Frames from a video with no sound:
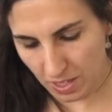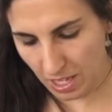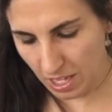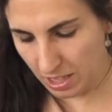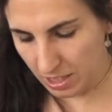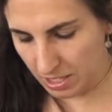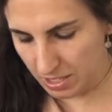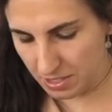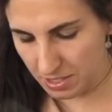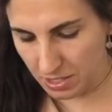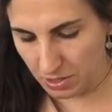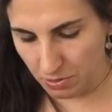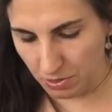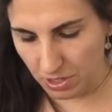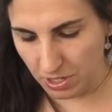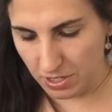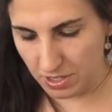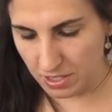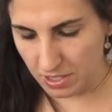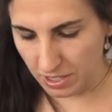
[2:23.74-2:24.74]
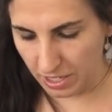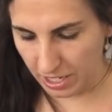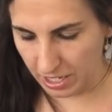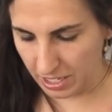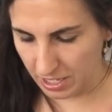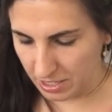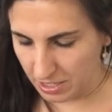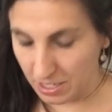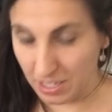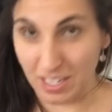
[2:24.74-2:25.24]
And let's see what it's
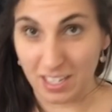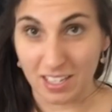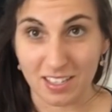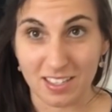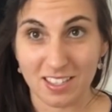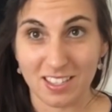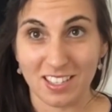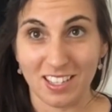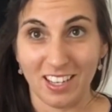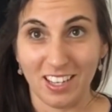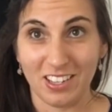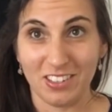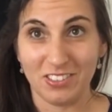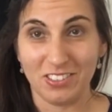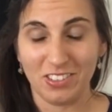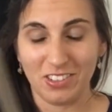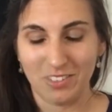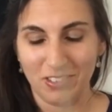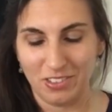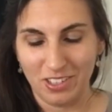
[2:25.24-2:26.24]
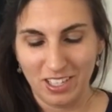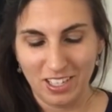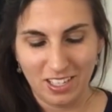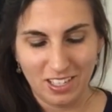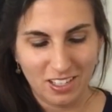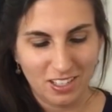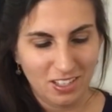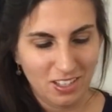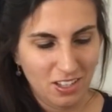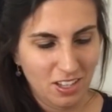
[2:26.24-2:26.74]
like in the inside real quick.
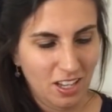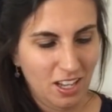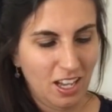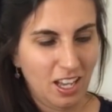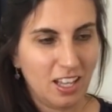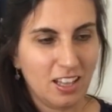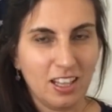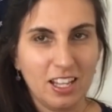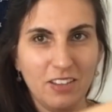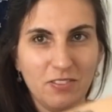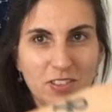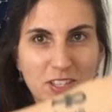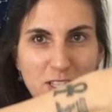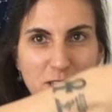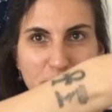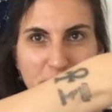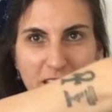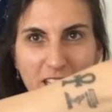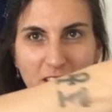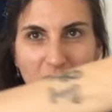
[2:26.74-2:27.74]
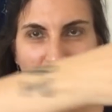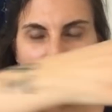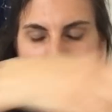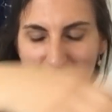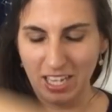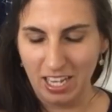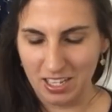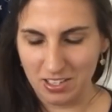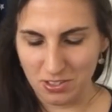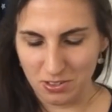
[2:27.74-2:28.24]
Love these big long
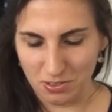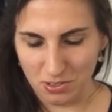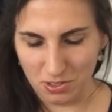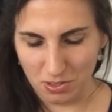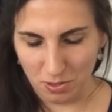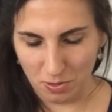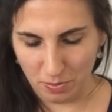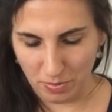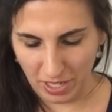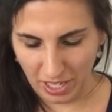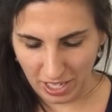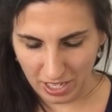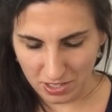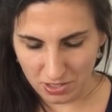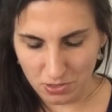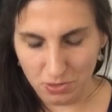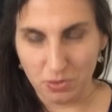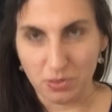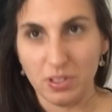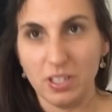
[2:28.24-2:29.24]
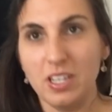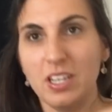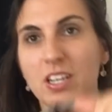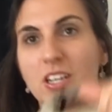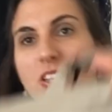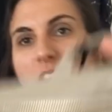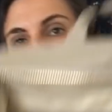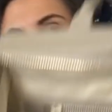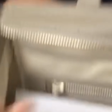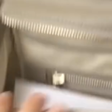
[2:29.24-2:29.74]
tassels on bags. Oh,
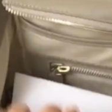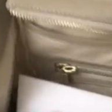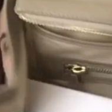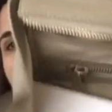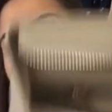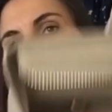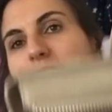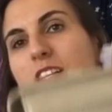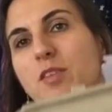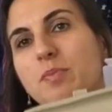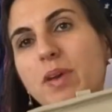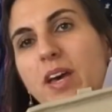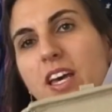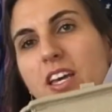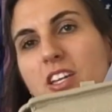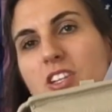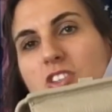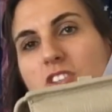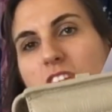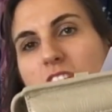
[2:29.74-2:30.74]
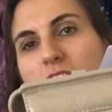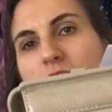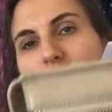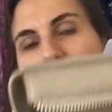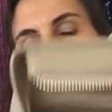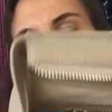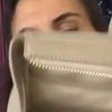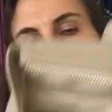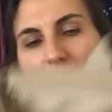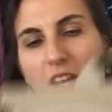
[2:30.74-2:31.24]
so in the inside the packaging,
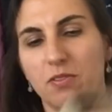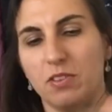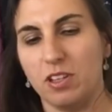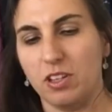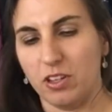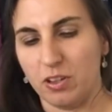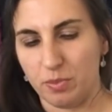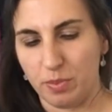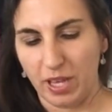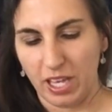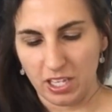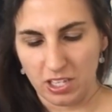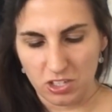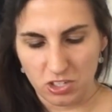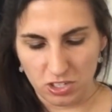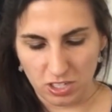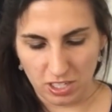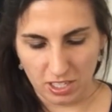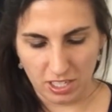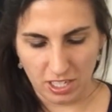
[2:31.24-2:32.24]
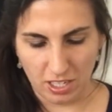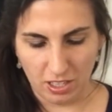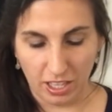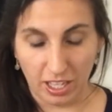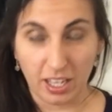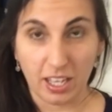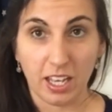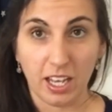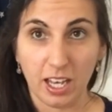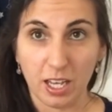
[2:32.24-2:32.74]
you do have a lot of packaging in here,
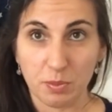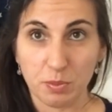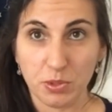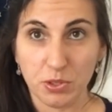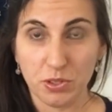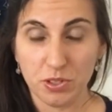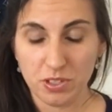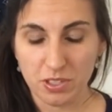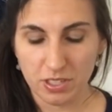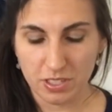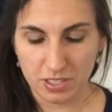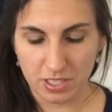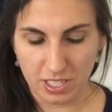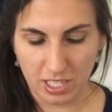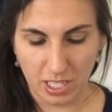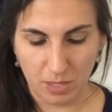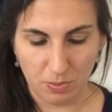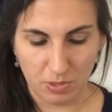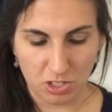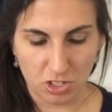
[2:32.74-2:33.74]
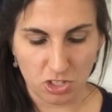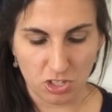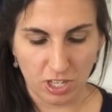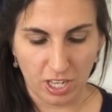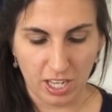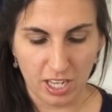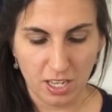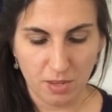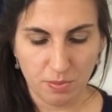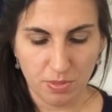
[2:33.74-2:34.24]
like cardboard to keep its
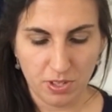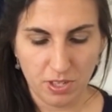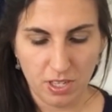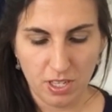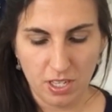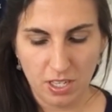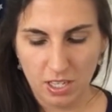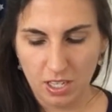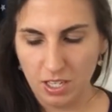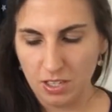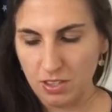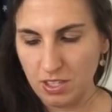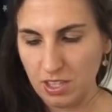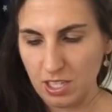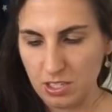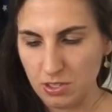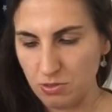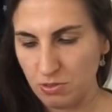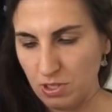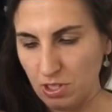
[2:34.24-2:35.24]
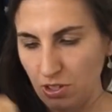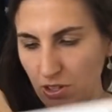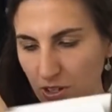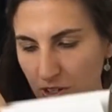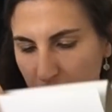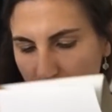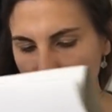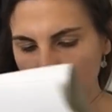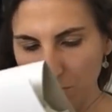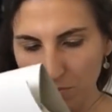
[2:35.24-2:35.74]
shape. I think that's really
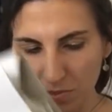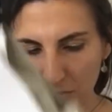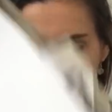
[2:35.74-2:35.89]
awesome.